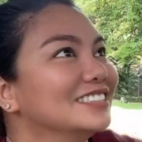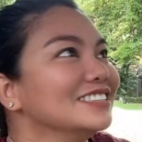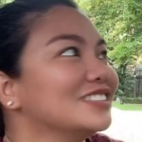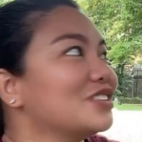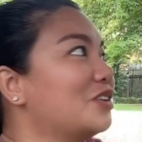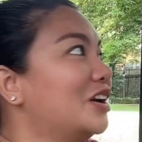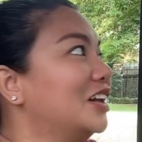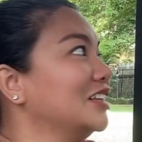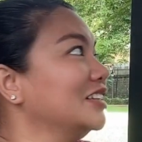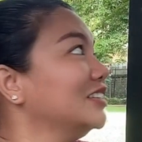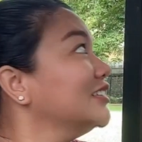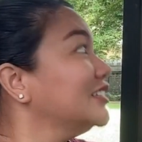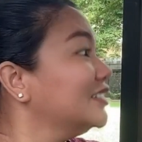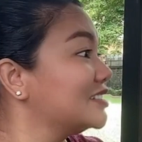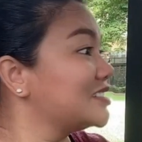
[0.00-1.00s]
Well,
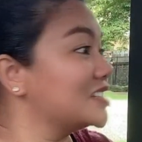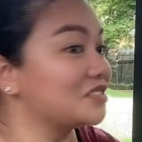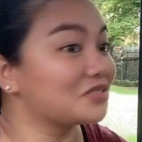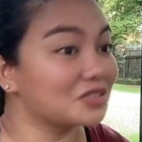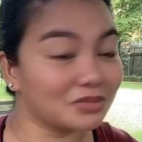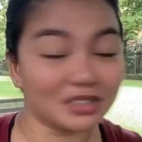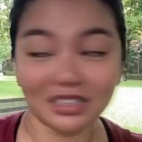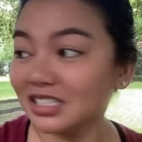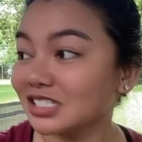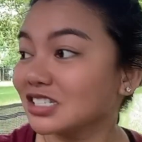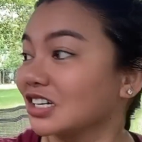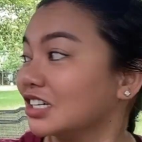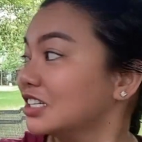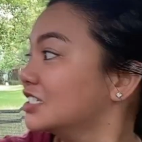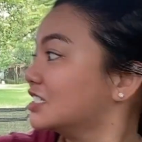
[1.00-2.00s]
aside from the
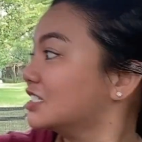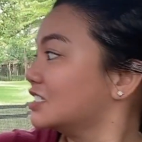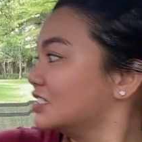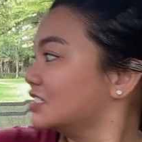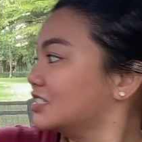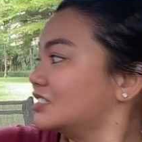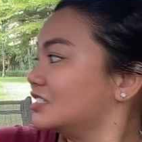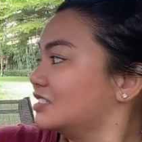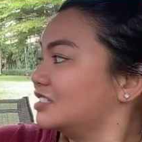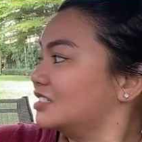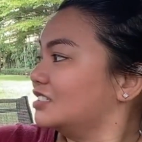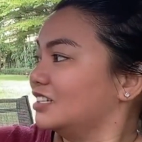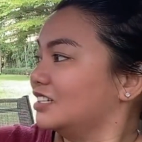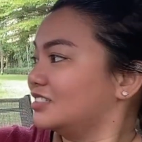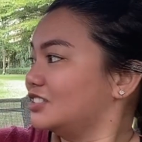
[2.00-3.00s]
lizards
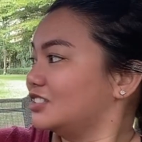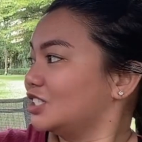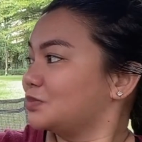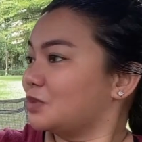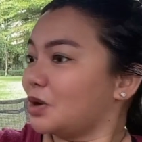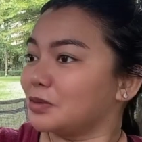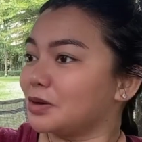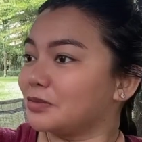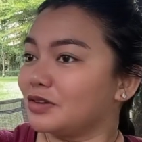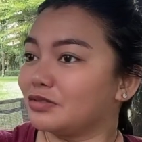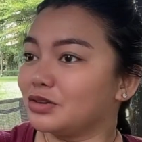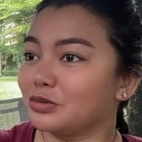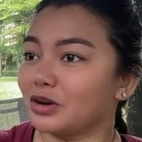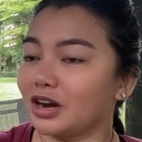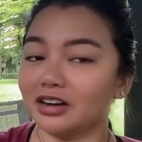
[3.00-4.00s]
that just pop up
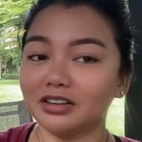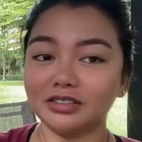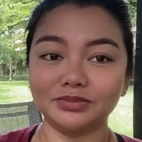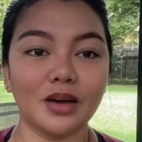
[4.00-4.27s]
everywhere.